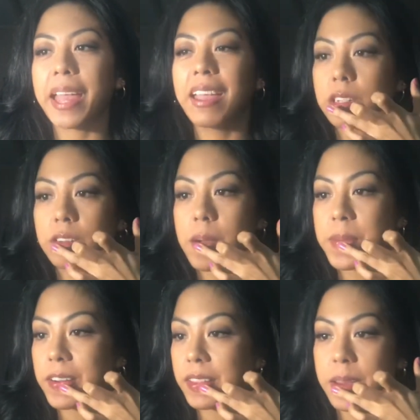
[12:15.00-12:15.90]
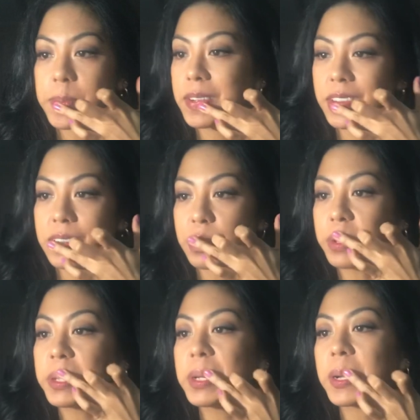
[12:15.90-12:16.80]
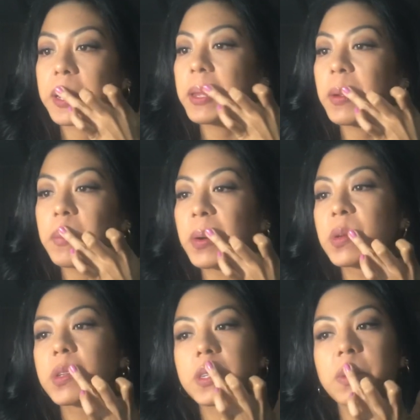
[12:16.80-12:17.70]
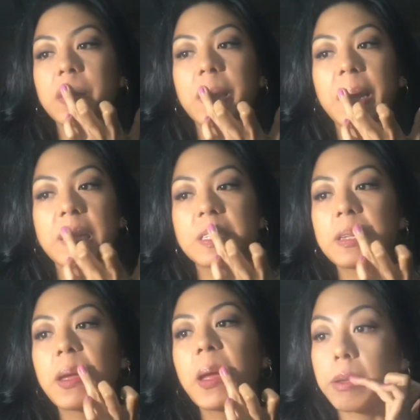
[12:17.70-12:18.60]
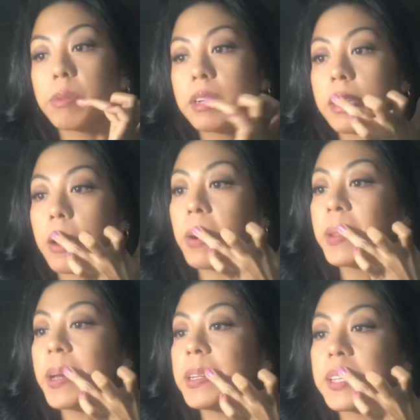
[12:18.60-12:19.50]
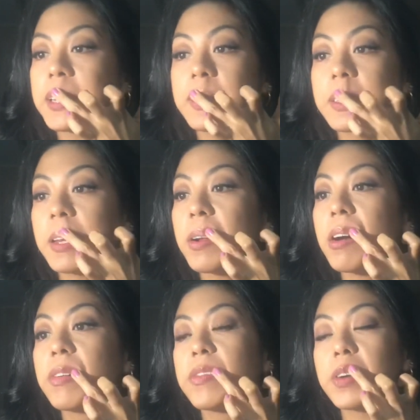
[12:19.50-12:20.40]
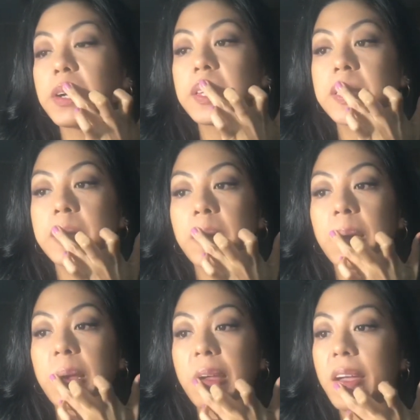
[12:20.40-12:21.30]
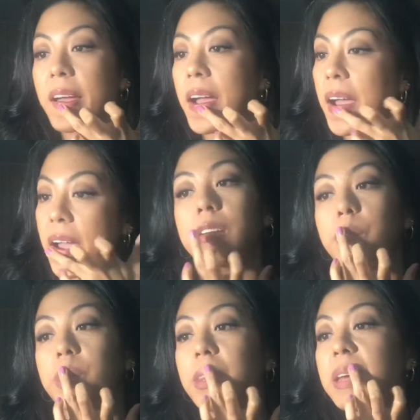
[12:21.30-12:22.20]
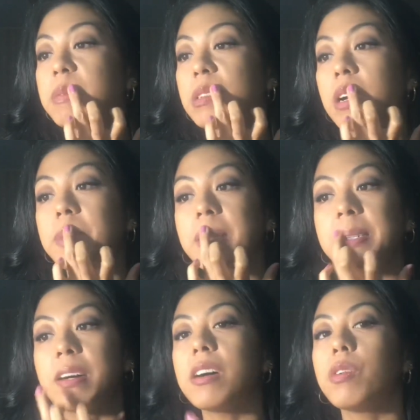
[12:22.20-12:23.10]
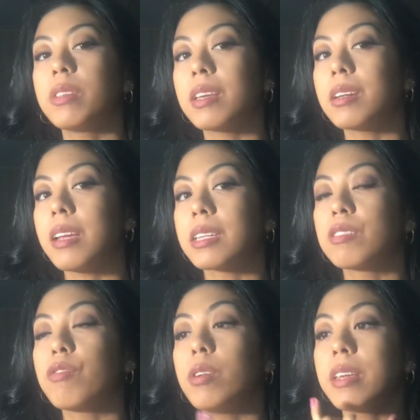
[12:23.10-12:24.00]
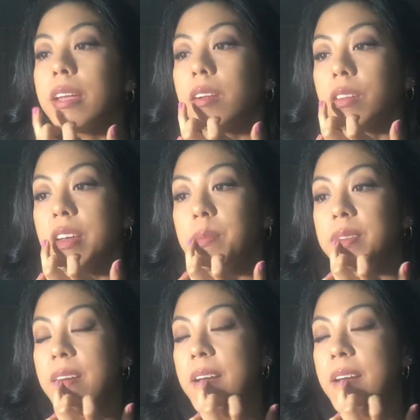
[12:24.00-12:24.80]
scrub your lips. Just use circular motions with this. You wanna get all that dead skin off first. With lip scrubs, it's not only gonna exfoliate your lips,